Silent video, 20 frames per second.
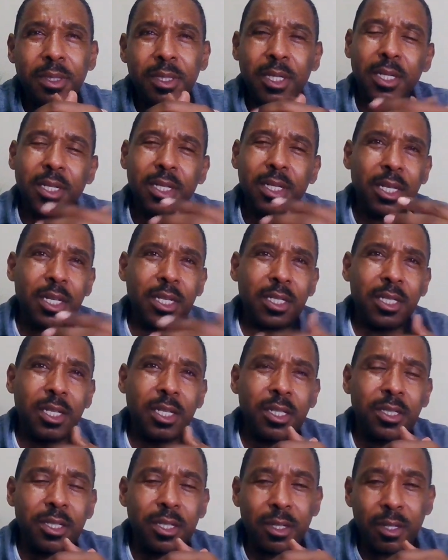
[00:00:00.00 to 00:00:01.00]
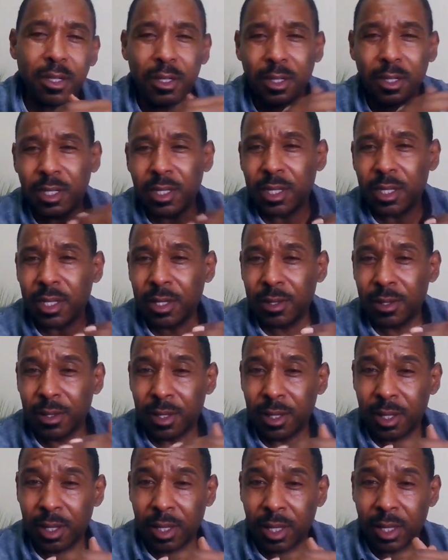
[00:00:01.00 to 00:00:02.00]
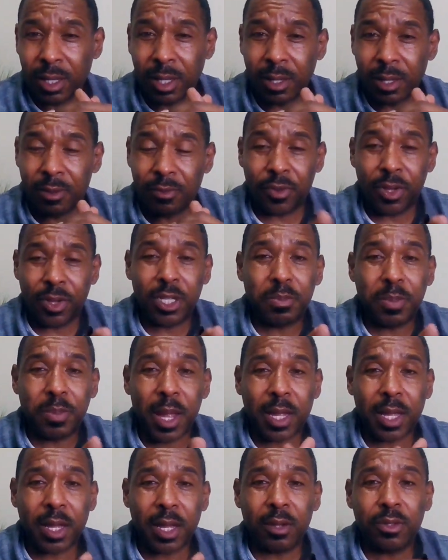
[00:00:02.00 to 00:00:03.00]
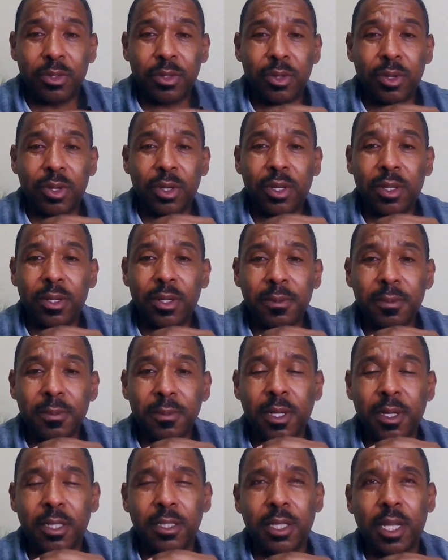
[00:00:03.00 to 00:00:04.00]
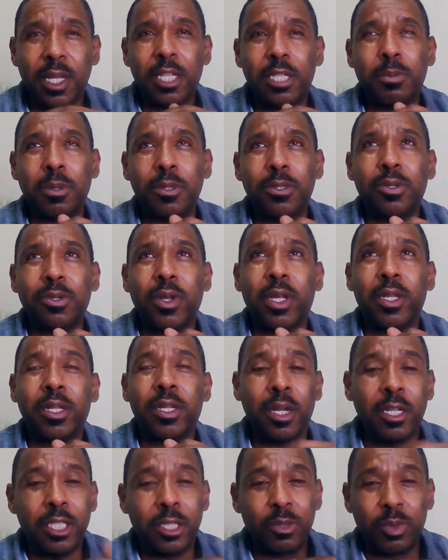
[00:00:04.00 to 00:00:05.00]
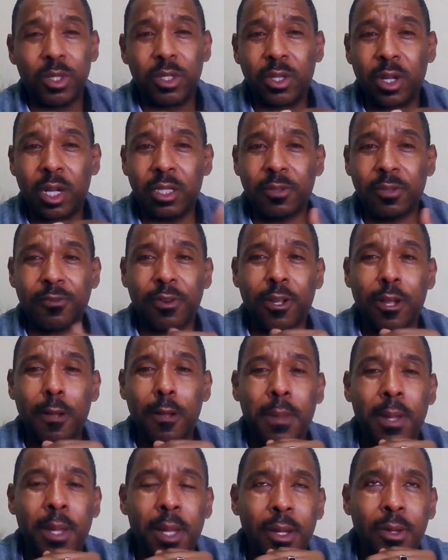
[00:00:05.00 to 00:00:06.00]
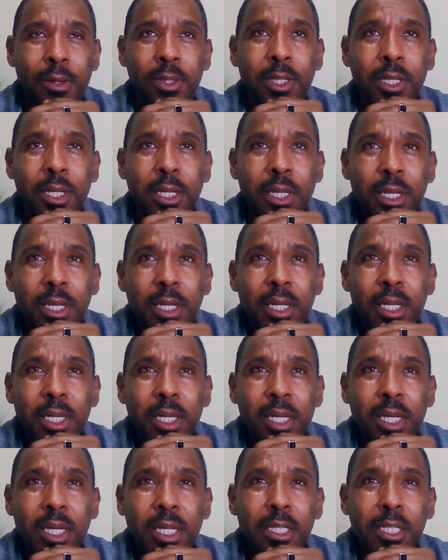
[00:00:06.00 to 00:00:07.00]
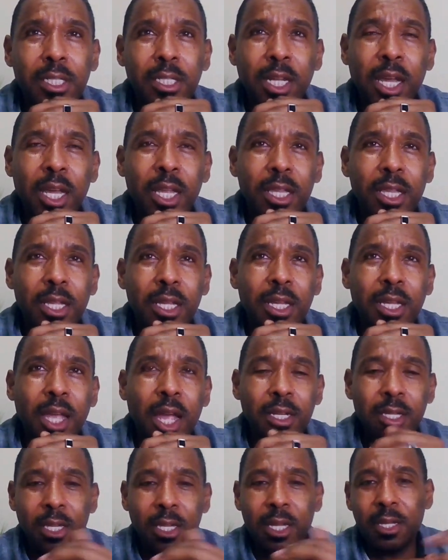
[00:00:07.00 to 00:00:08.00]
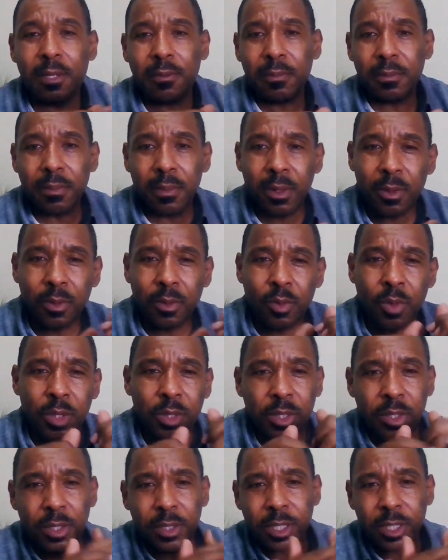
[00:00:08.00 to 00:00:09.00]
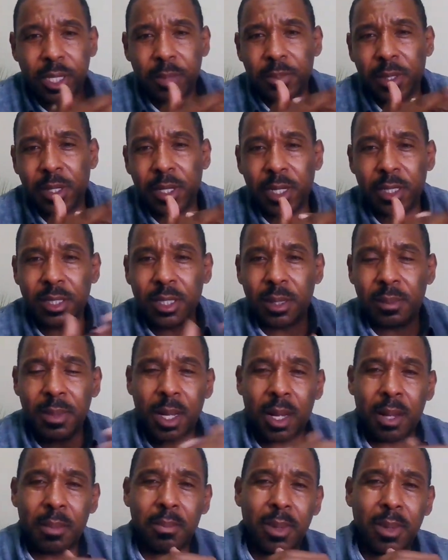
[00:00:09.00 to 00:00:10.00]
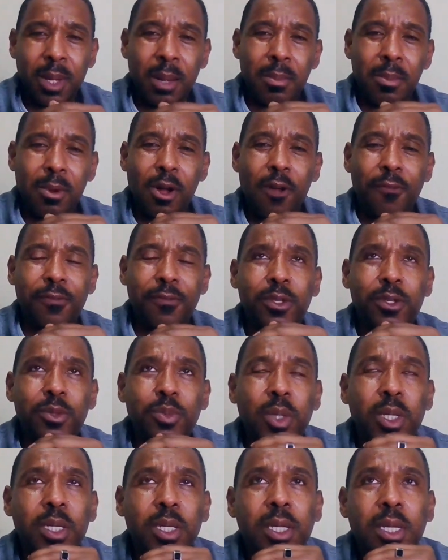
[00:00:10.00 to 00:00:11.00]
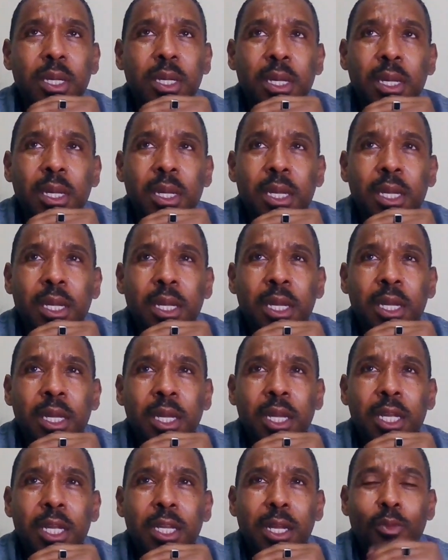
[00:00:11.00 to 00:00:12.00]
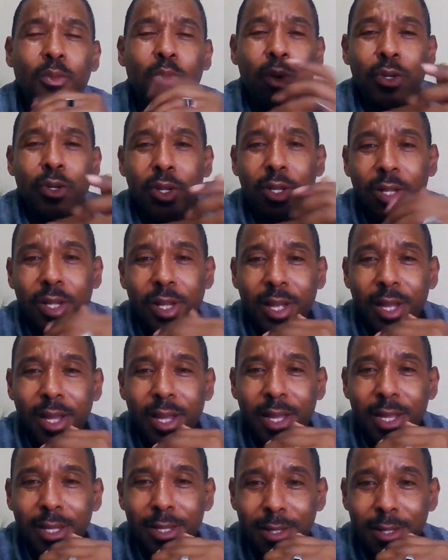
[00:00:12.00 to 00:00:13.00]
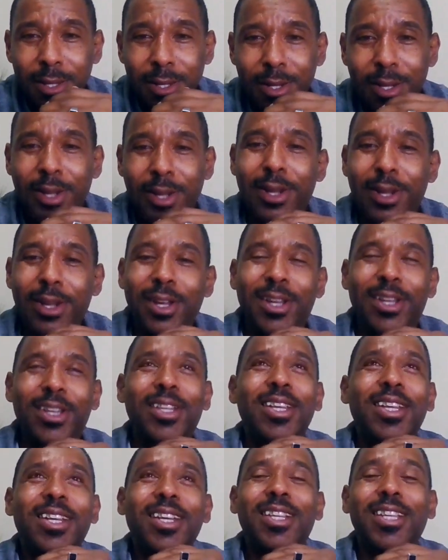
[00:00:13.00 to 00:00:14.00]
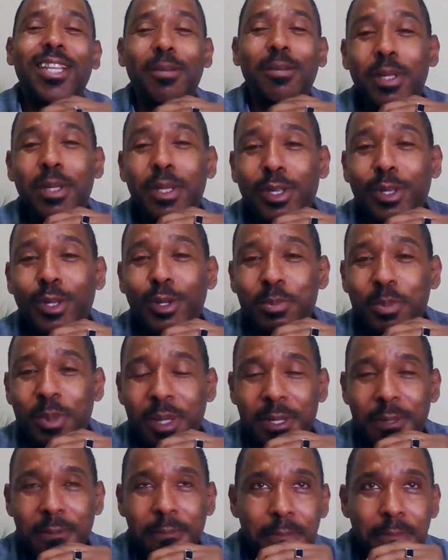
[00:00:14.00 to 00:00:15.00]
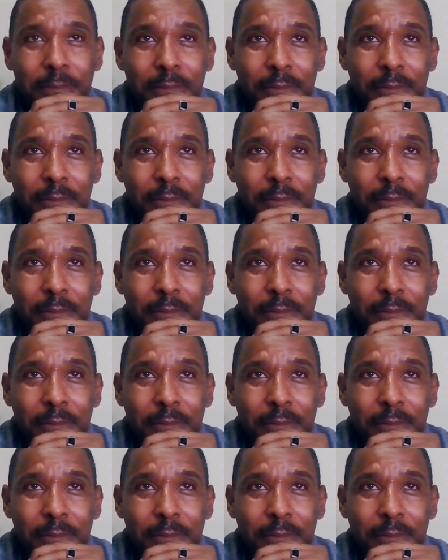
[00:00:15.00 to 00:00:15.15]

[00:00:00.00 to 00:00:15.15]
didn't get a chance to reach back out to her because I spoke to her at lunch and we talked for a couple hours, and then I kind of like went to sleep because I'm off this week, and I went online, Colombian Cupid,